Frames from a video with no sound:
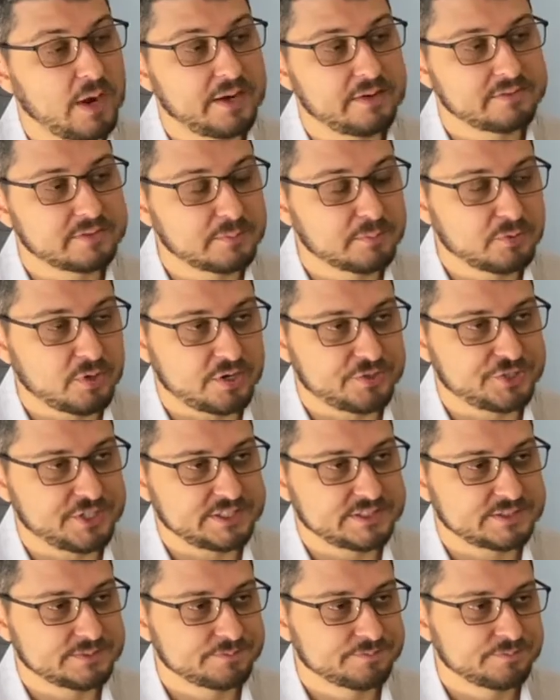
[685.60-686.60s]
of the
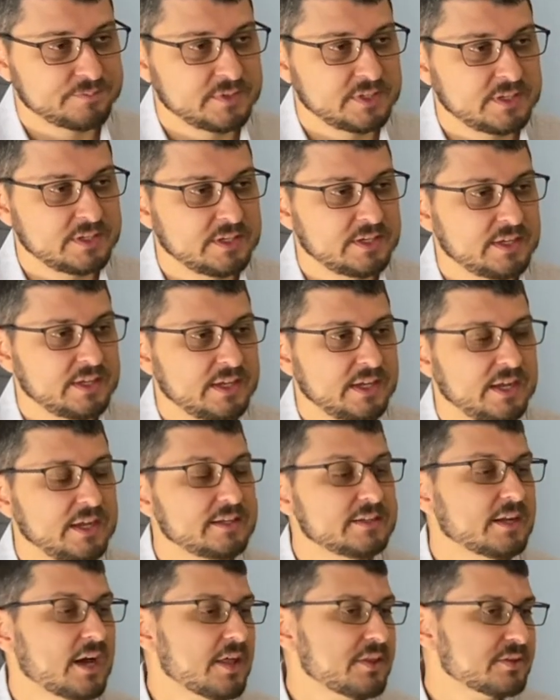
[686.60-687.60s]
project.
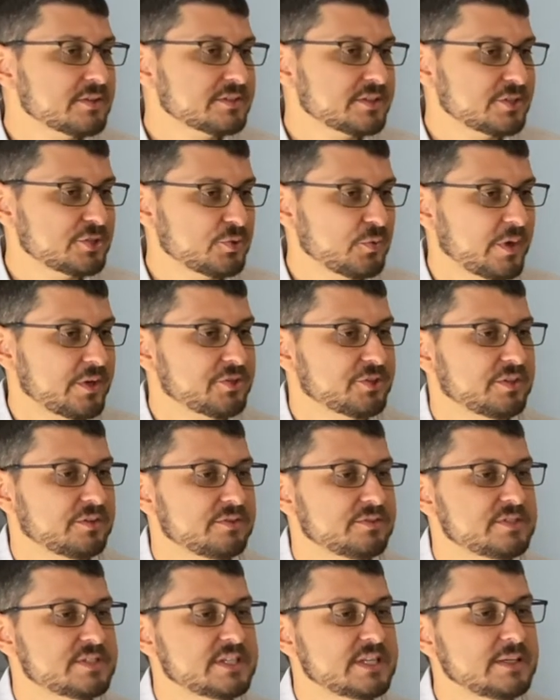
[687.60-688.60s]
In other
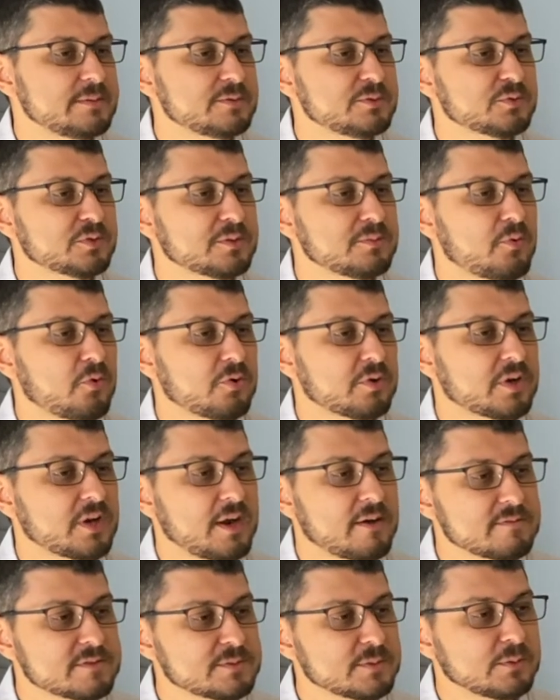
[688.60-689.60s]
situations, teams were more
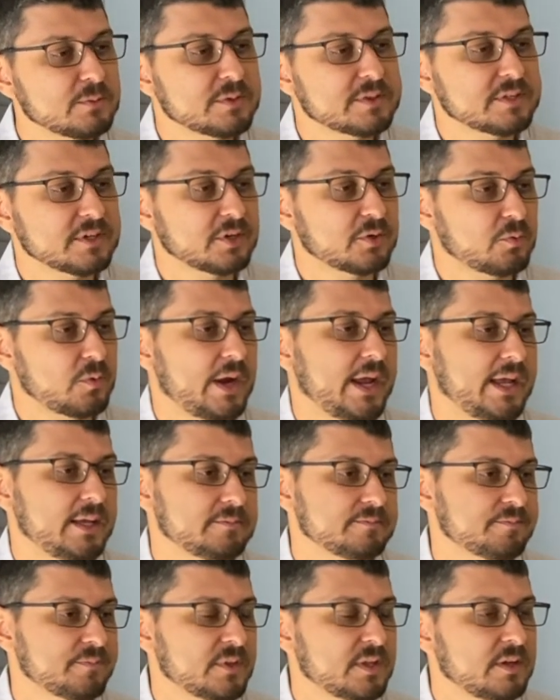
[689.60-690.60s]
comfortable with the gray.
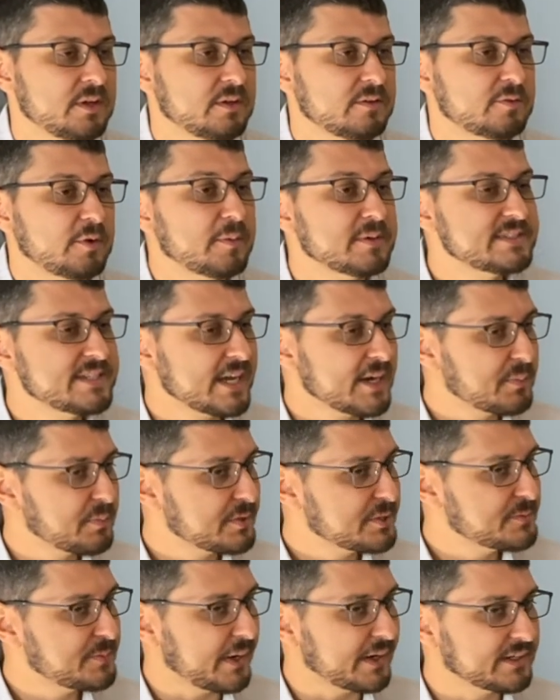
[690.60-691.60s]
From a tech
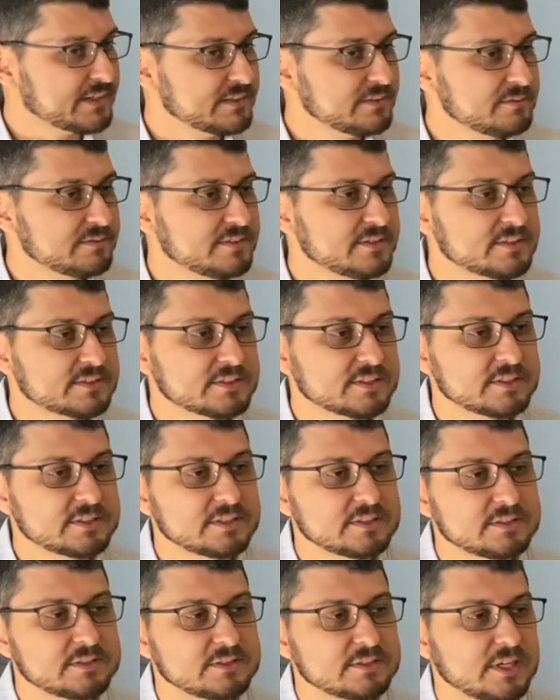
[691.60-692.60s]
perspective, this
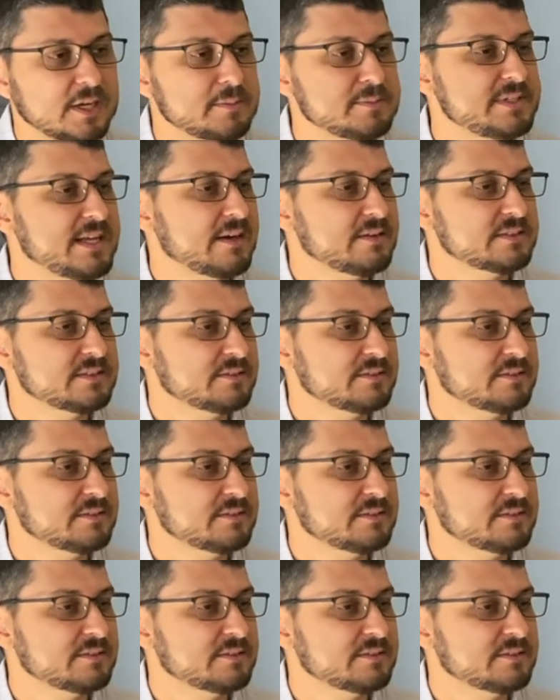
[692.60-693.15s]
could come down to